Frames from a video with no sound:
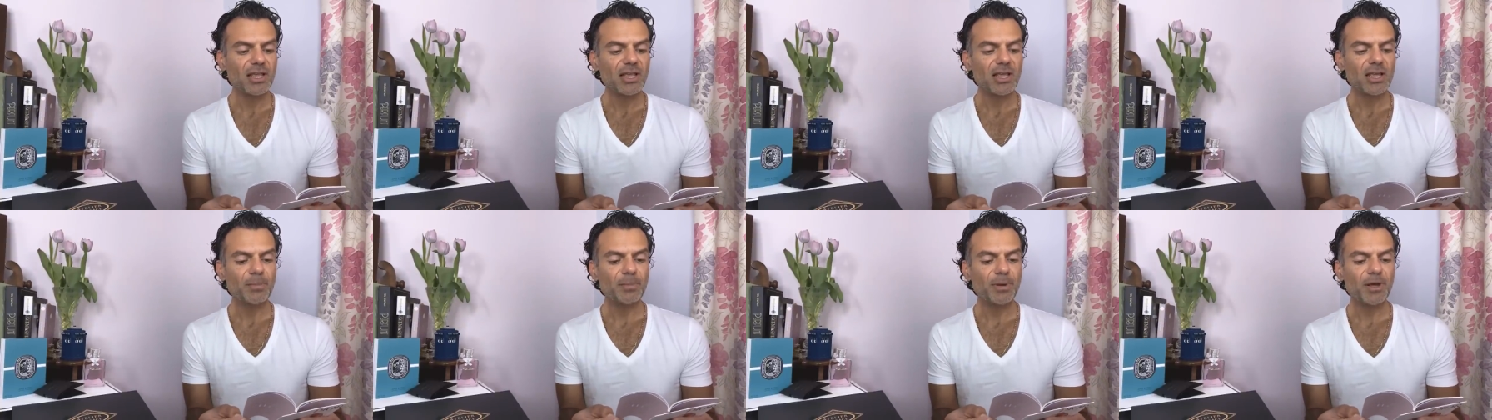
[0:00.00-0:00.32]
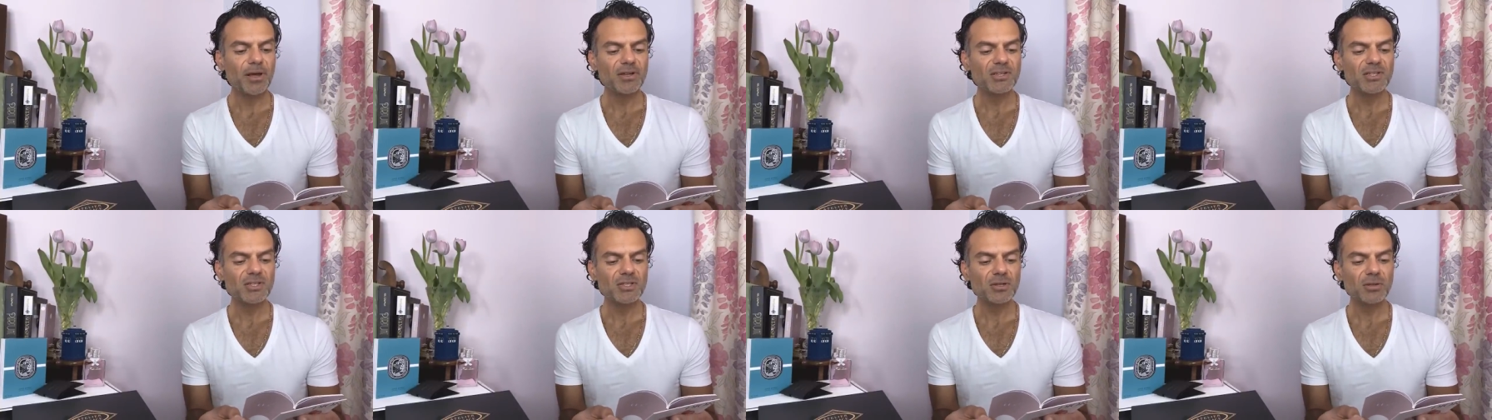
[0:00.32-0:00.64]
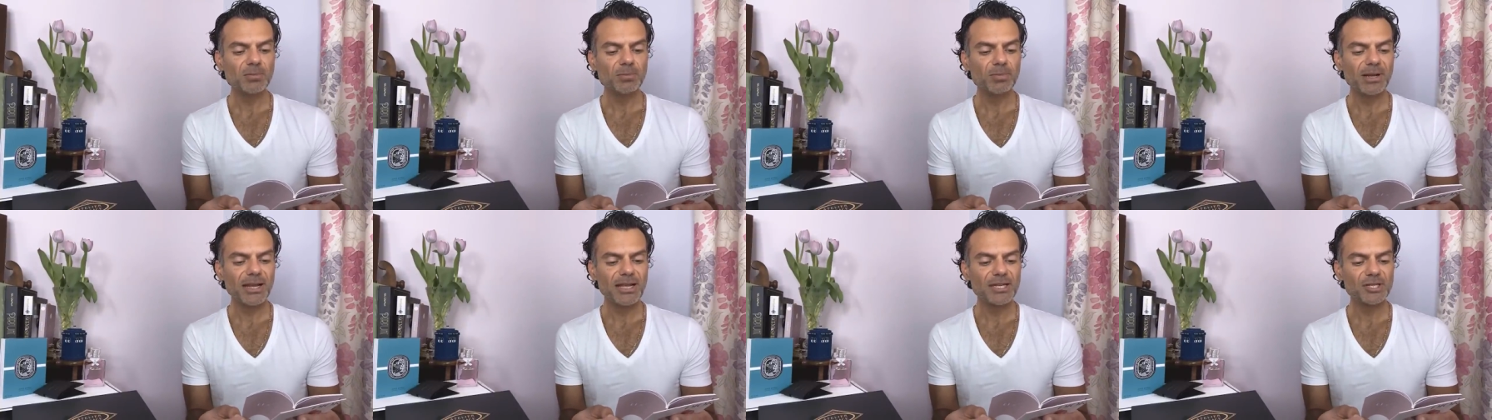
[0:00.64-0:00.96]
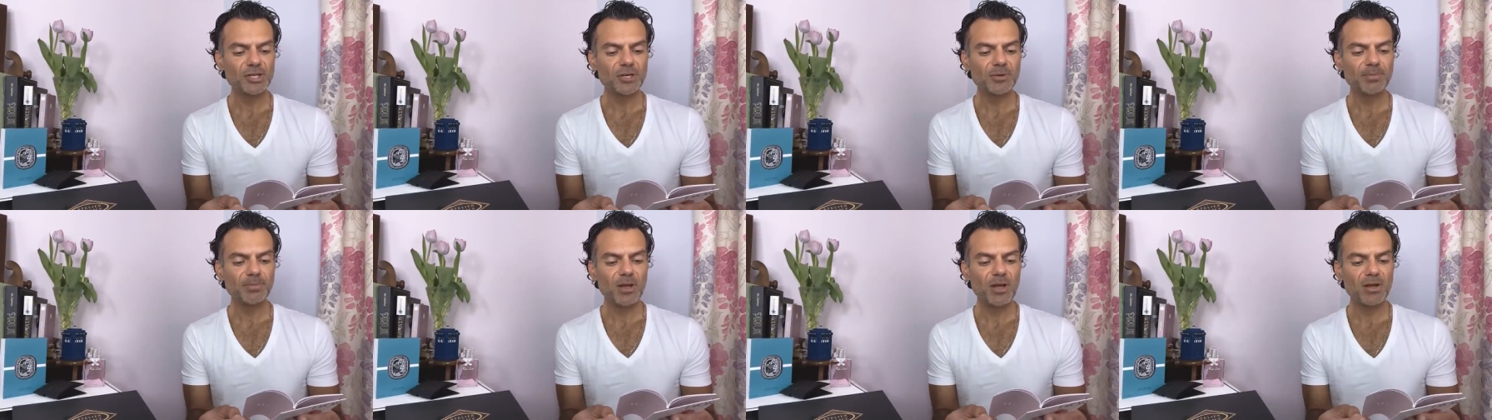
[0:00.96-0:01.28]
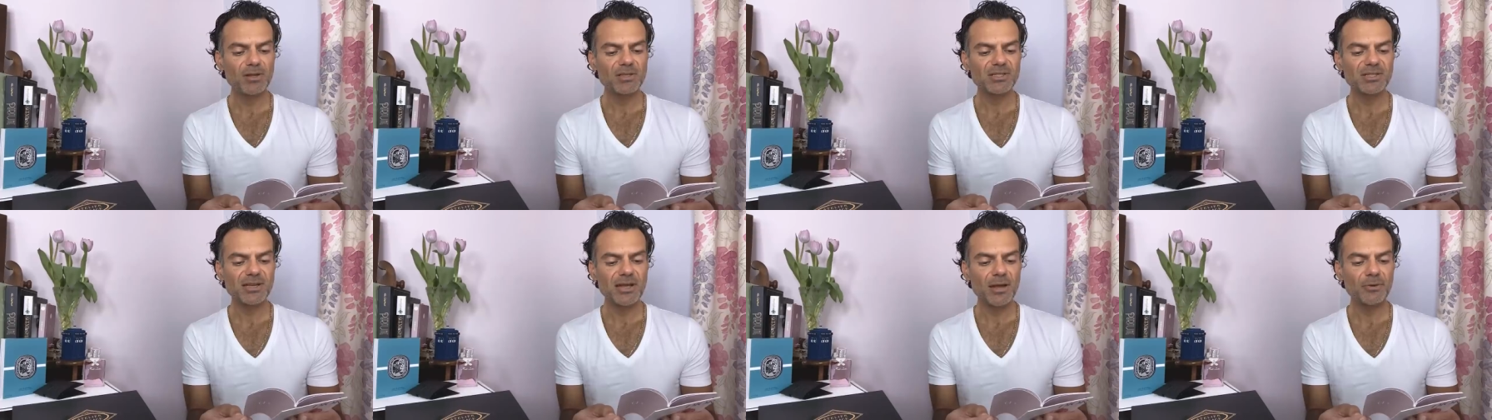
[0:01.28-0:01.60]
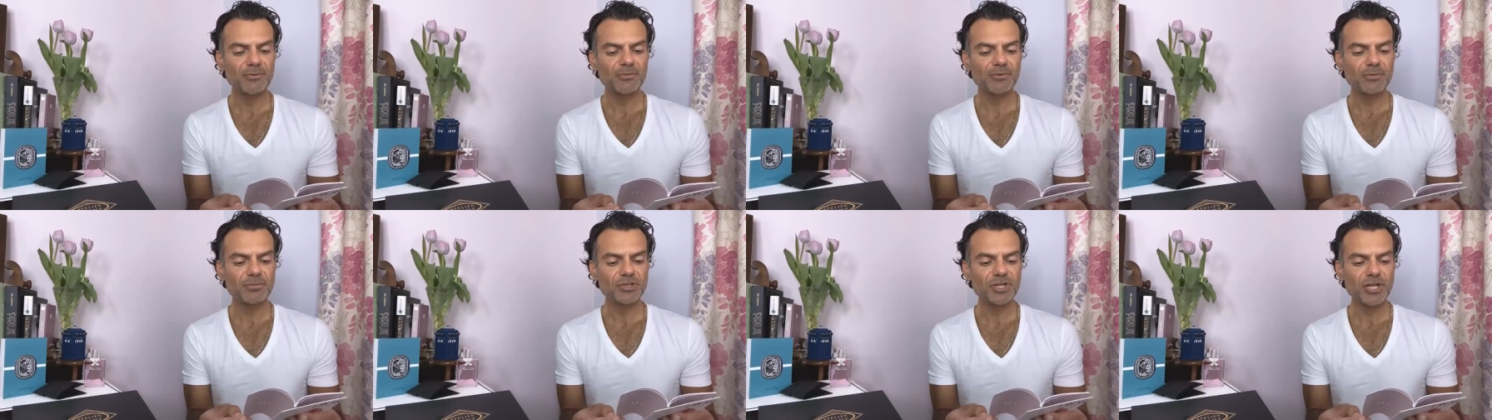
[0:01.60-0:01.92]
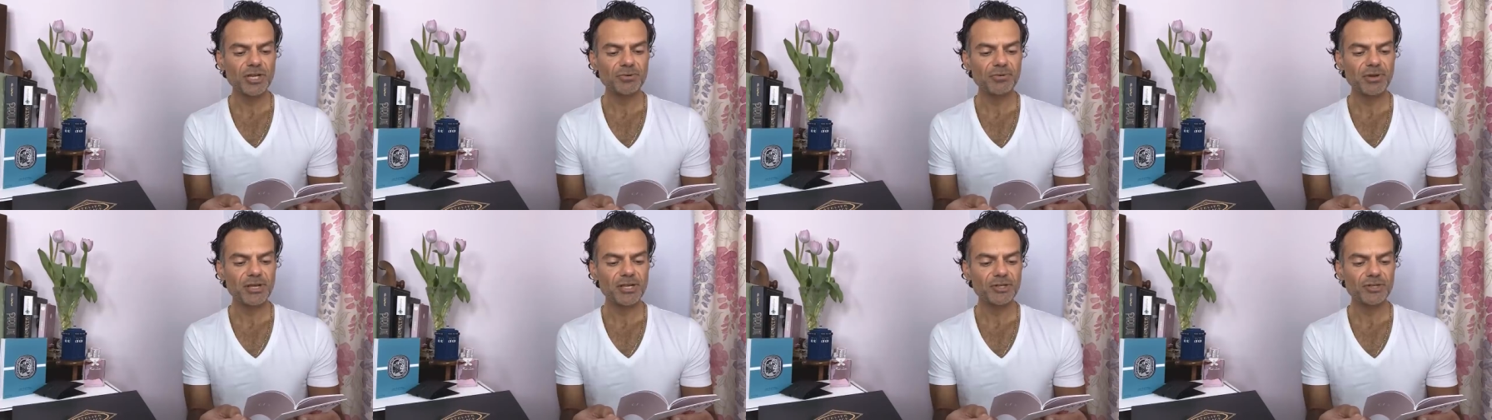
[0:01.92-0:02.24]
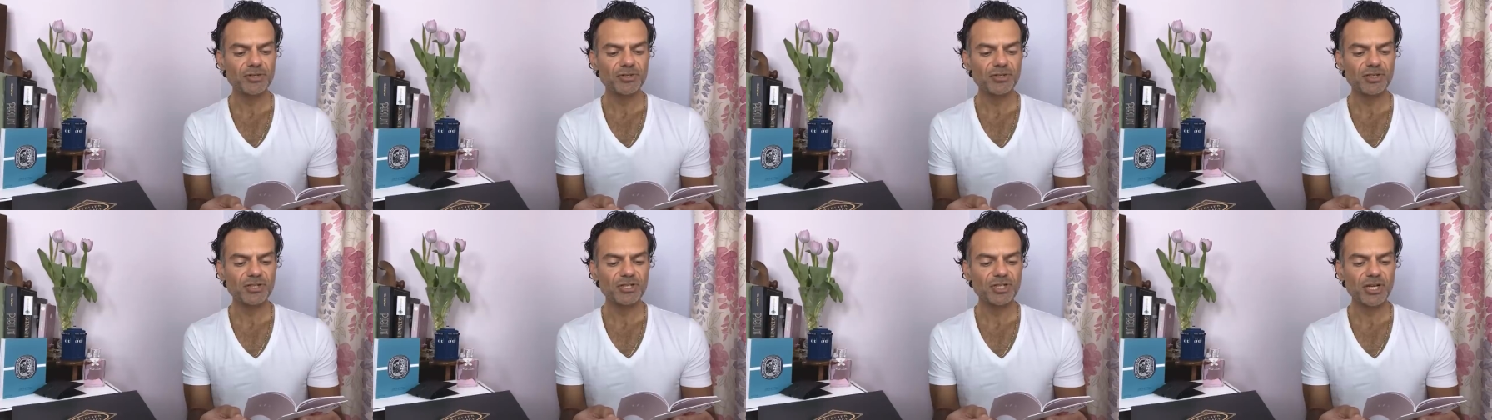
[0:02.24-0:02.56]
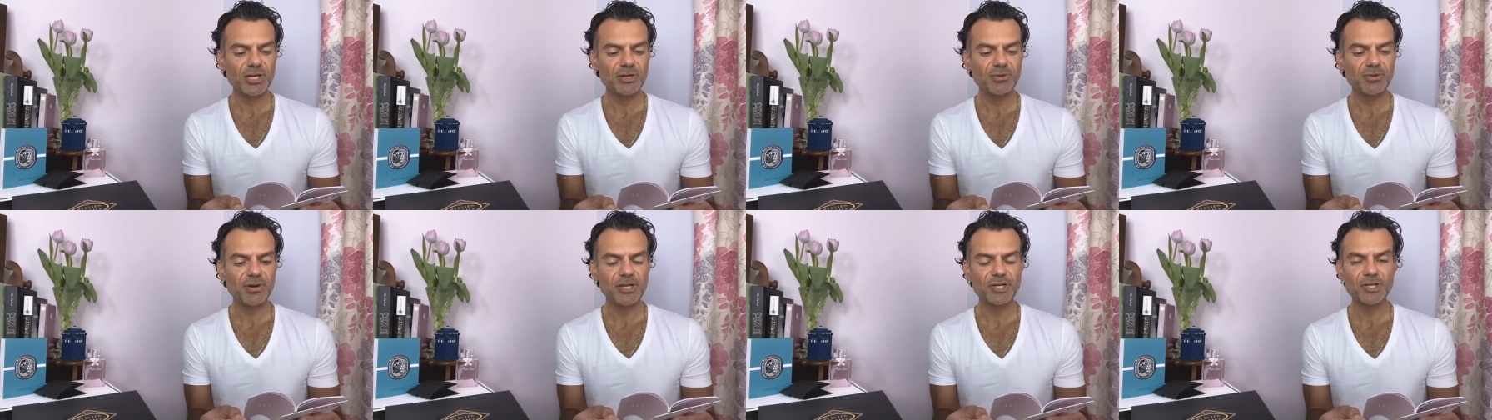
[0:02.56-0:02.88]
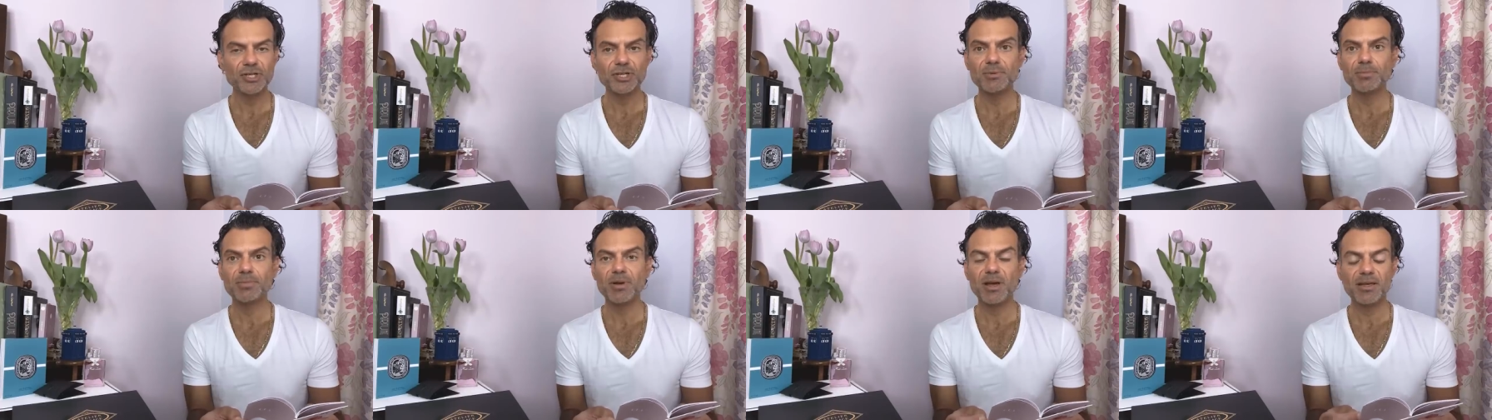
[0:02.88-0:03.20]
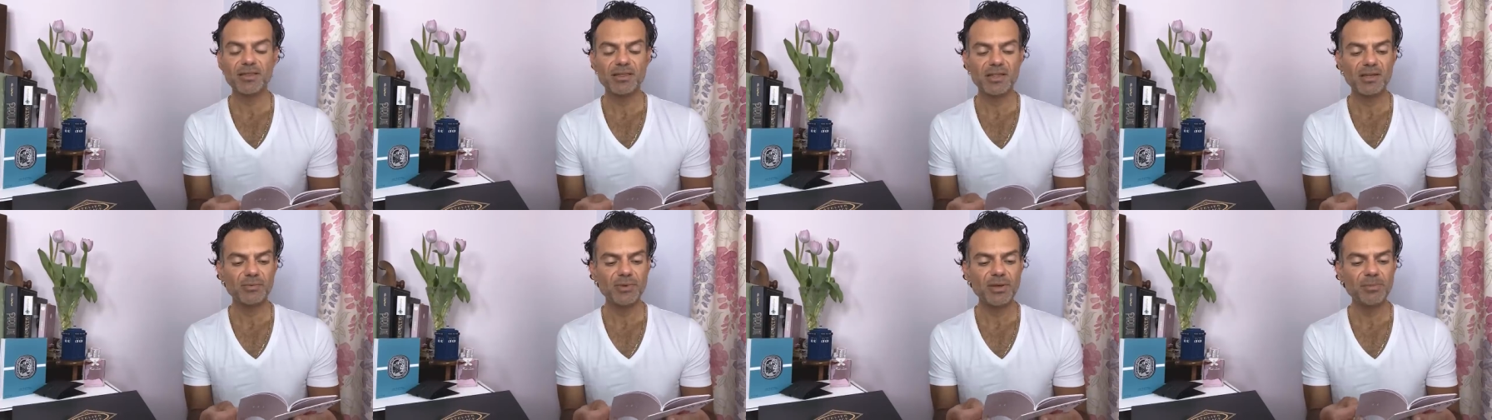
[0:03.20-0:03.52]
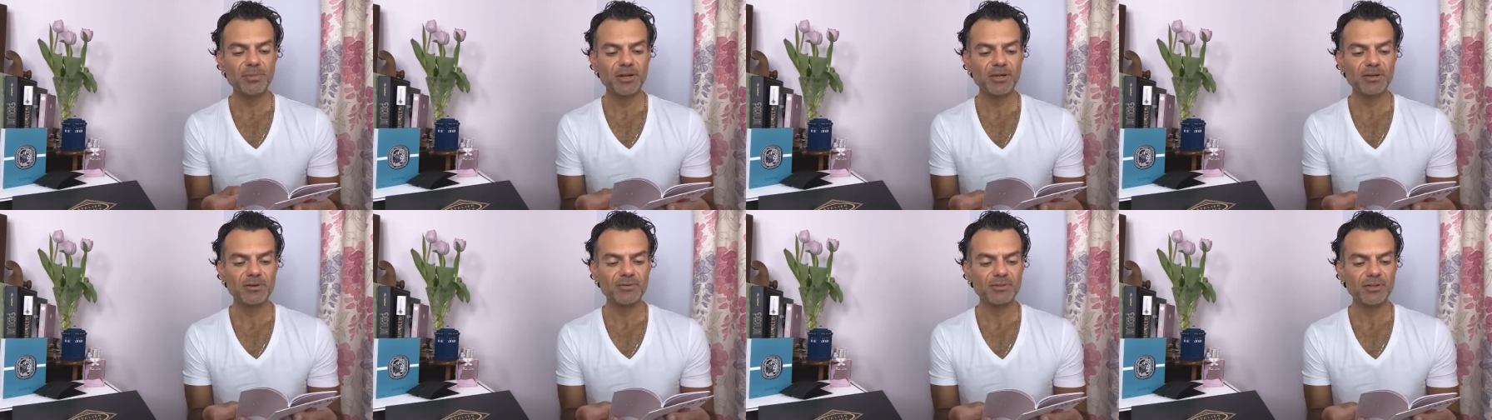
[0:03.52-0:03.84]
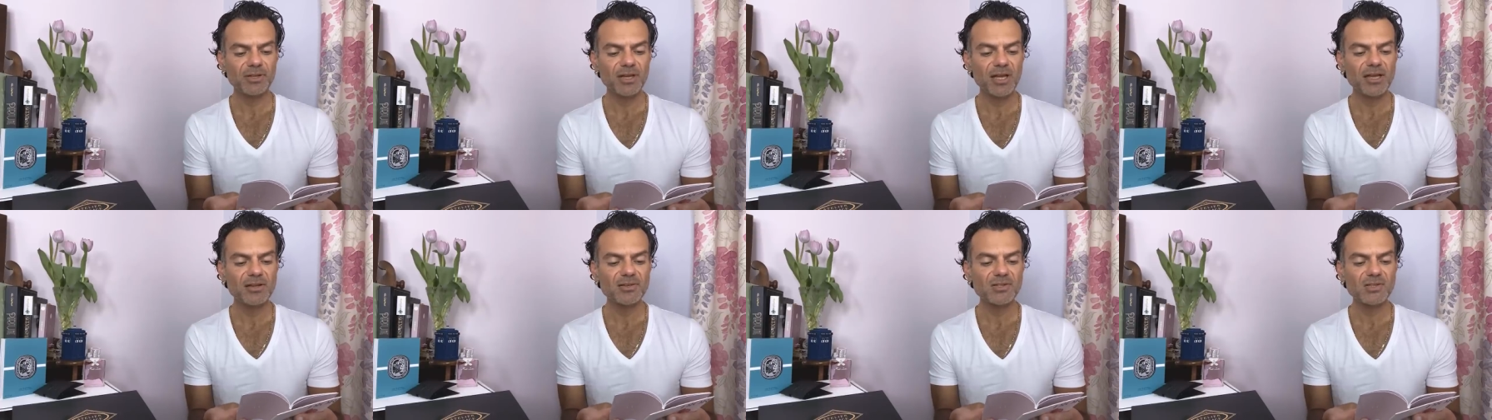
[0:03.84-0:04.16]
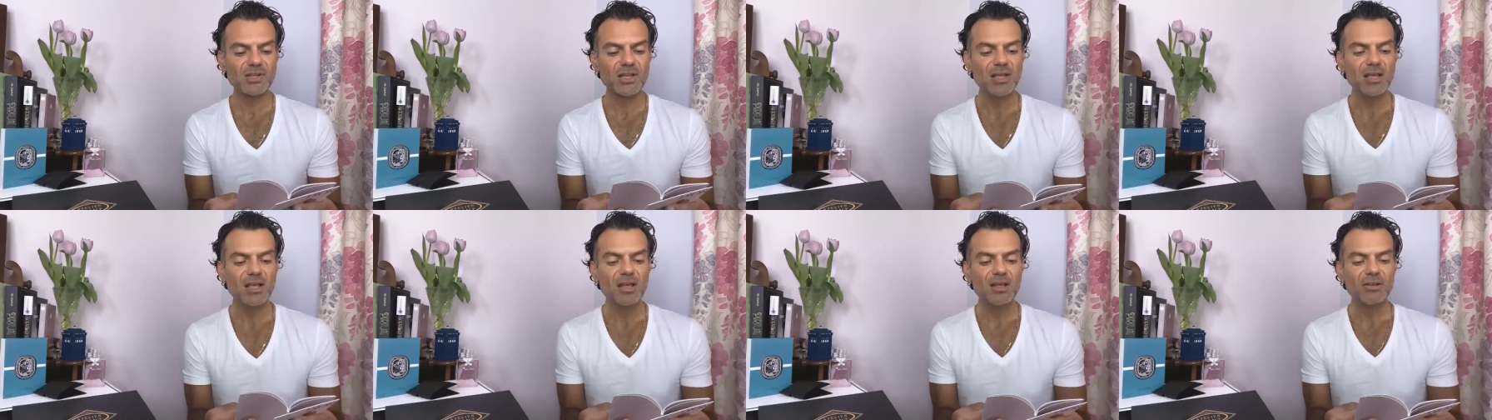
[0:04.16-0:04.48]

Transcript: A personal pleasure passed down from generation to generation by the women of Grasse,